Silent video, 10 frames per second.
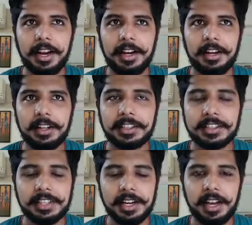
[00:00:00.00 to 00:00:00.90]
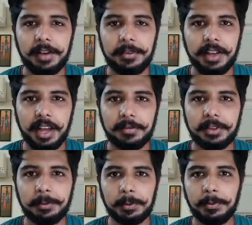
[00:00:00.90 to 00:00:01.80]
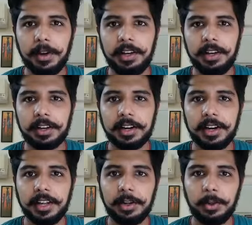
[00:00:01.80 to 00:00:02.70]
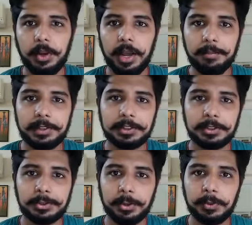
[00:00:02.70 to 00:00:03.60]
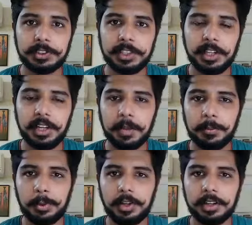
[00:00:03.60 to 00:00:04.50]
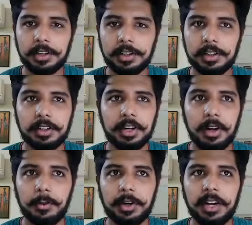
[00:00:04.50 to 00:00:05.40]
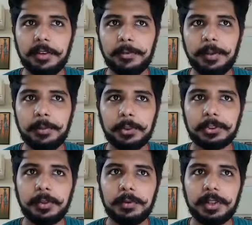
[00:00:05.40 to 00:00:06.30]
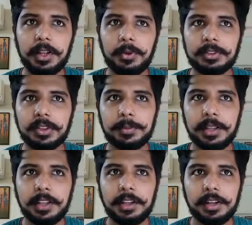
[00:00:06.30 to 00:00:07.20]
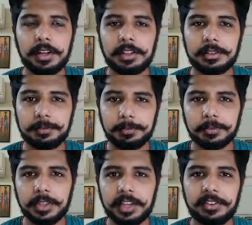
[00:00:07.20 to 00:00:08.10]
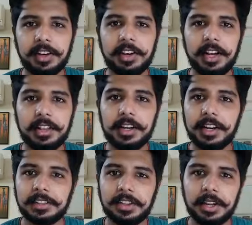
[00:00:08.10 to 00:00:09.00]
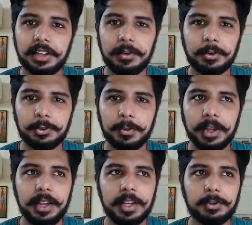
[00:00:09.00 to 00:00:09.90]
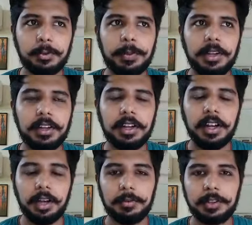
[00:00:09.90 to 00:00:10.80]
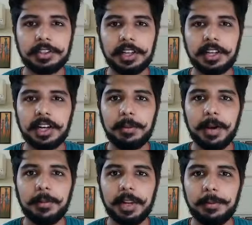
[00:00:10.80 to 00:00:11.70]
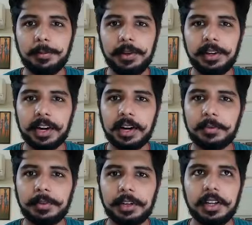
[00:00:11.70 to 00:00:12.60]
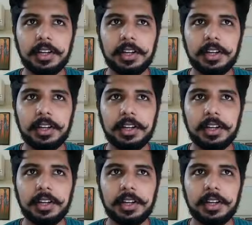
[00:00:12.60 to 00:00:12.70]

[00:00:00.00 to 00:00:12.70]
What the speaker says: And as I said, having an ambitious profile and getting into an ambitious university like Boulder wouldn't have been possible without something extra. And that extra, I think, was my SOP, which Anaga ma'am helped me draft.